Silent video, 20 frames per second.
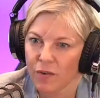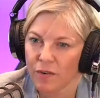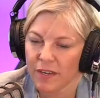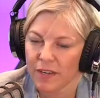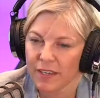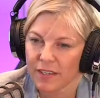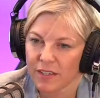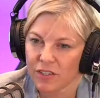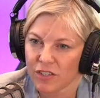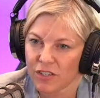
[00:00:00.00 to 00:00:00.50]

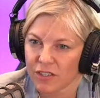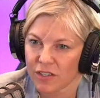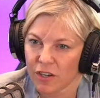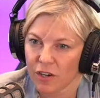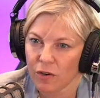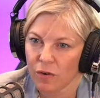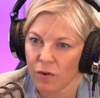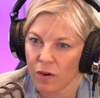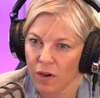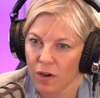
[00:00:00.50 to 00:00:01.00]
need to just
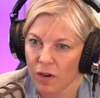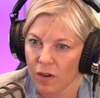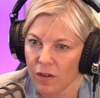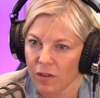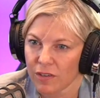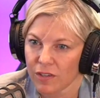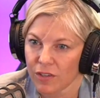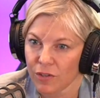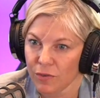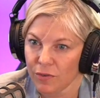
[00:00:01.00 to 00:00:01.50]
go
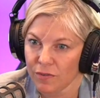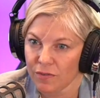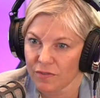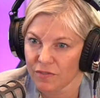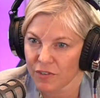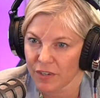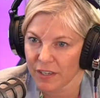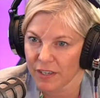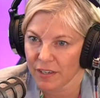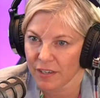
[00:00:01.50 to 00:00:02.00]
all
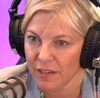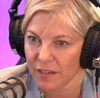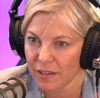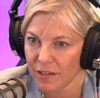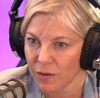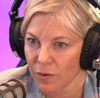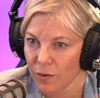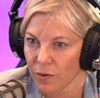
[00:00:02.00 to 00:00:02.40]
gluten-free